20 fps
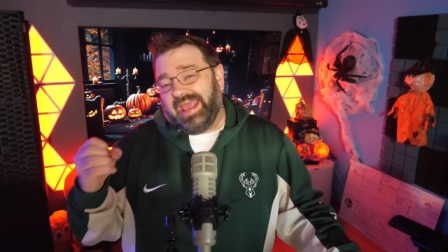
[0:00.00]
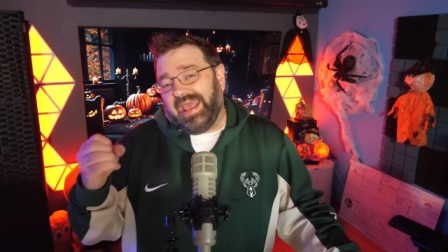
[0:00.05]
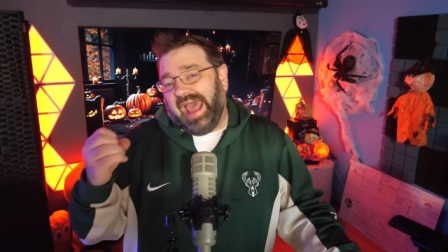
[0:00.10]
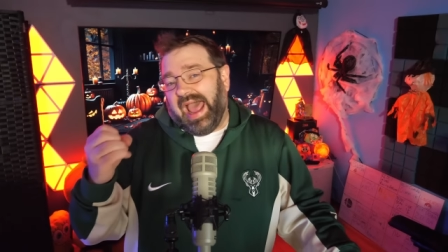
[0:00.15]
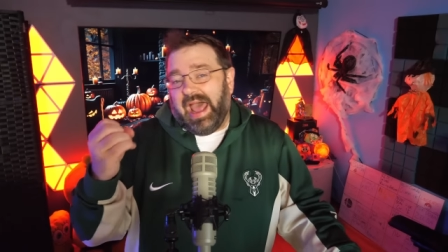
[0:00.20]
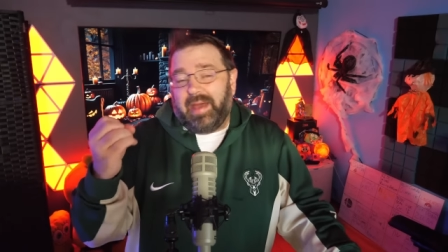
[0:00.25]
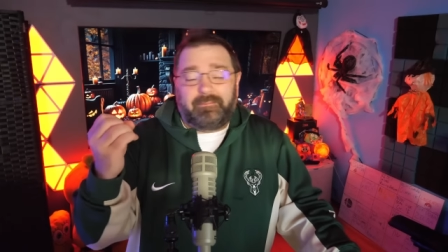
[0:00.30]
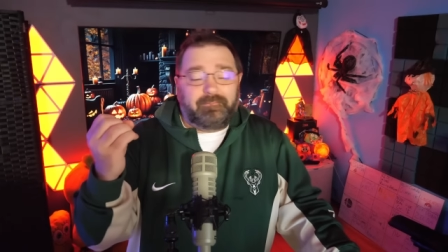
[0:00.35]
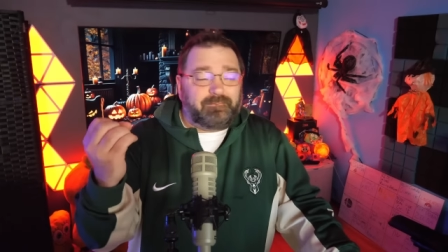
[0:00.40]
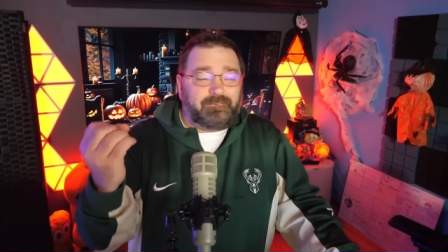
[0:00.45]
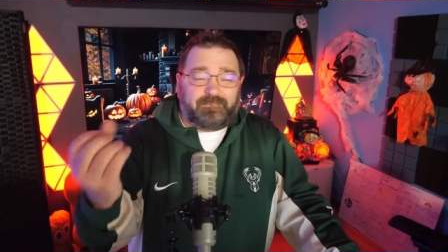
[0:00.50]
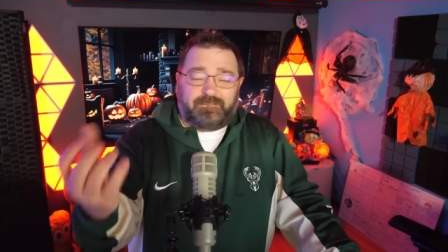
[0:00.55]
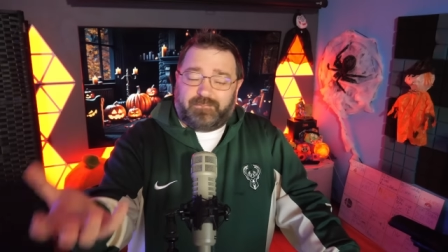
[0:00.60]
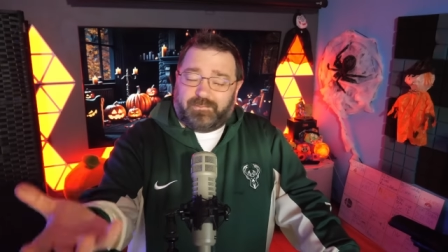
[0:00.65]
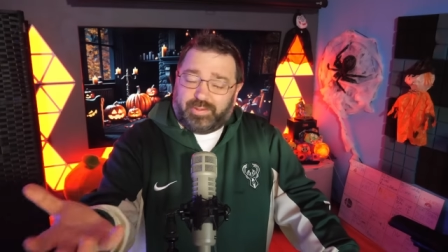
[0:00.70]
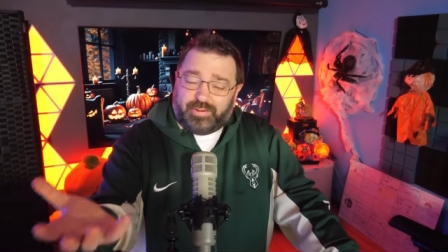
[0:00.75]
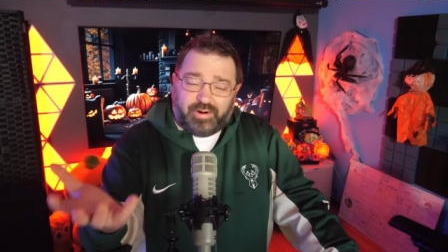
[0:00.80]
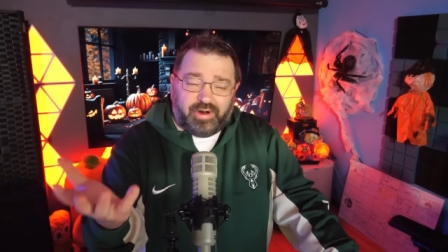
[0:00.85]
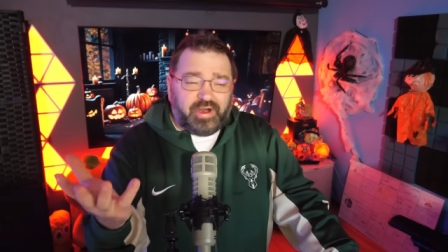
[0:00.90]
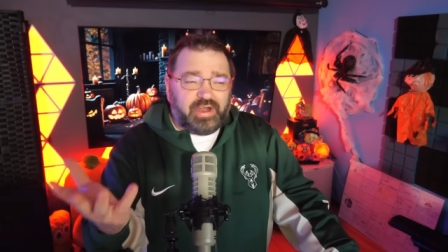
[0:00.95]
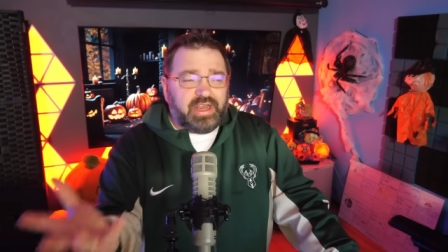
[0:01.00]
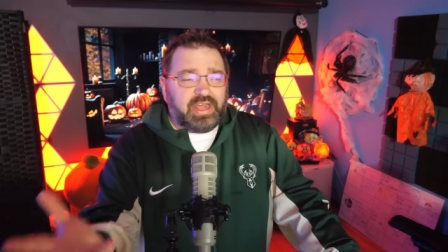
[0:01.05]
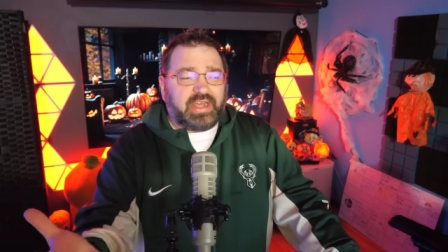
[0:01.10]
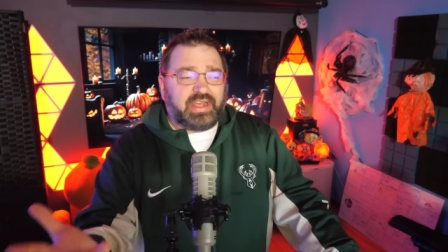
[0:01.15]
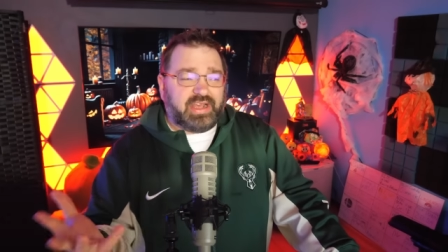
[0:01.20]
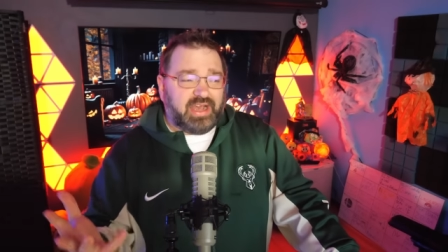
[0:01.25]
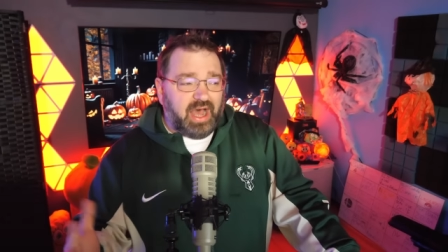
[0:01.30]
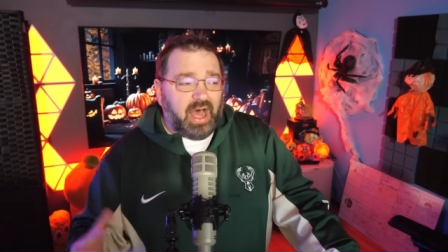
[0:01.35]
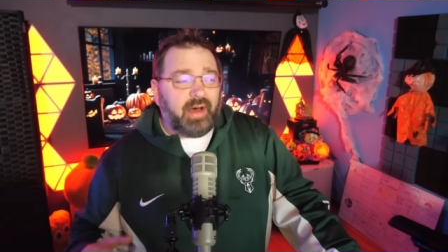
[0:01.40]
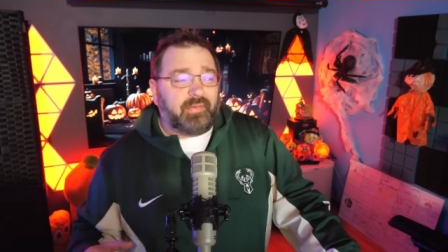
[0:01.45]
I'm pretty
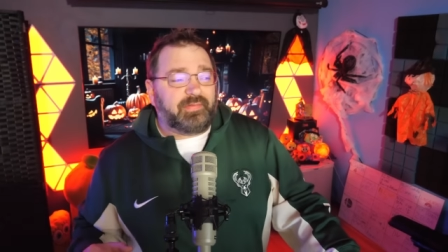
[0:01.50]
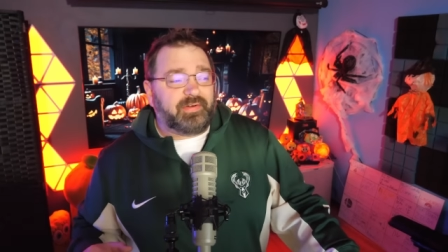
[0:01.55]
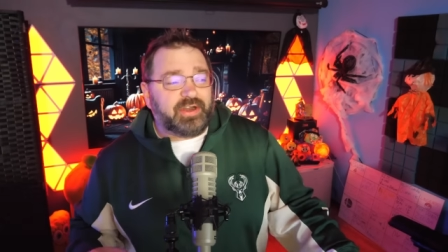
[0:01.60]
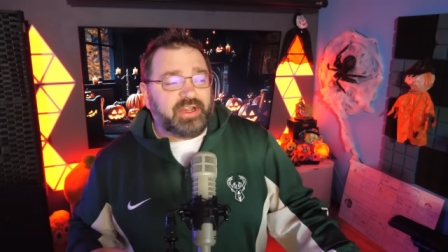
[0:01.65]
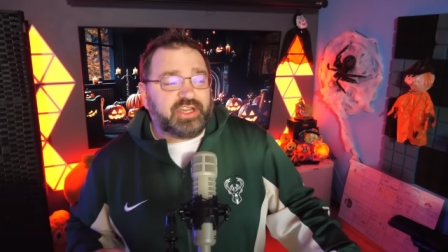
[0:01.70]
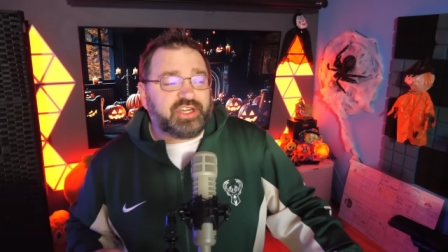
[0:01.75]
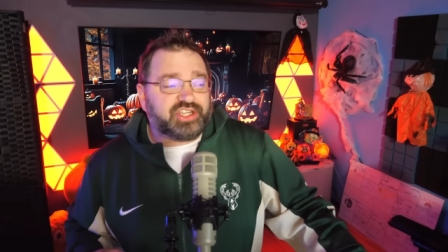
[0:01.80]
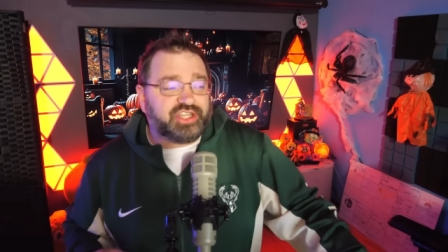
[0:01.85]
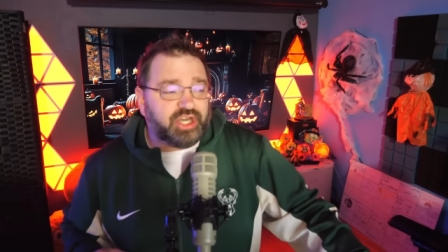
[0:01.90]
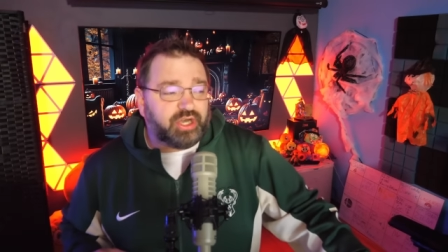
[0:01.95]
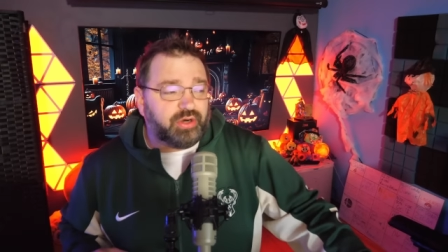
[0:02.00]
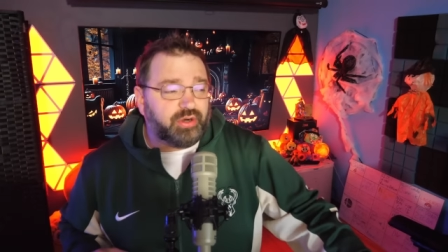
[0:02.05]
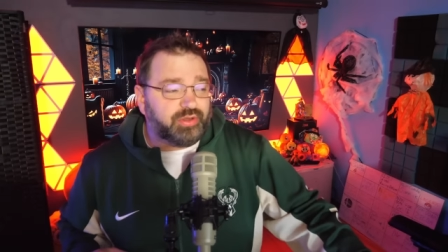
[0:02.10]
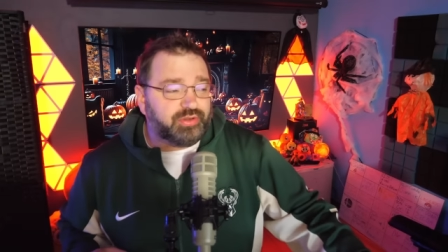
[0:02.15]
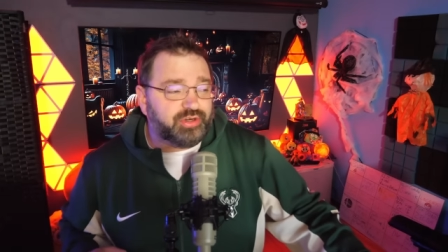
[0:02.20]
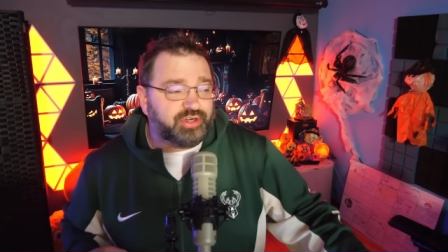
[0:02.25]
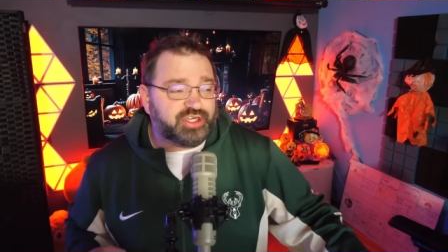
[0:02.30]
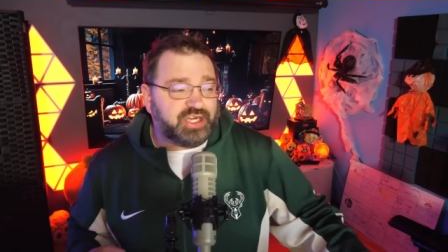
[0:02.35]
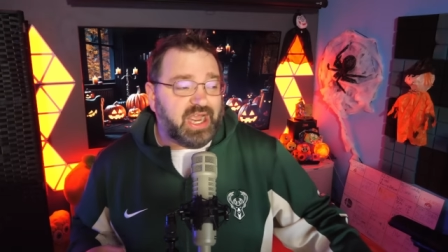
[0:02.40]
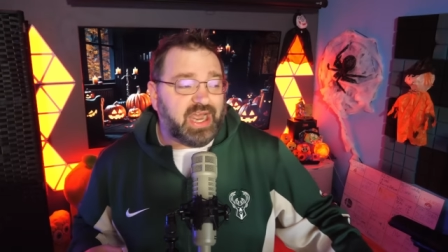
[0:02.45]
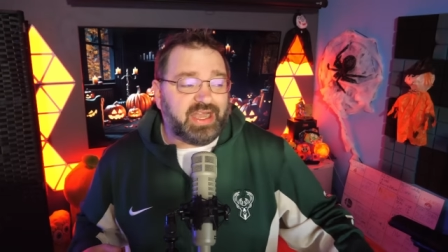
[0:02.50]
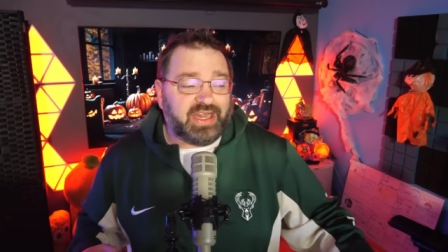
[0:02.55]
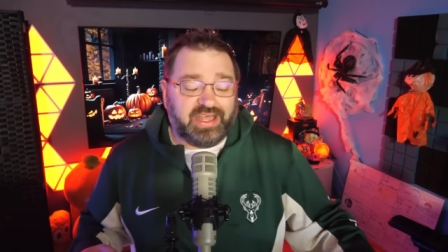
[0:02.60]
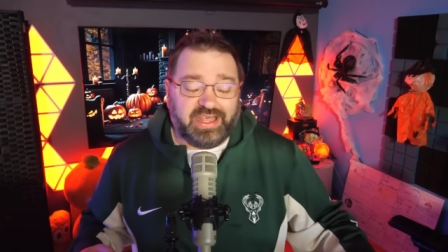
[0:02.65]
confident Shareholder Chad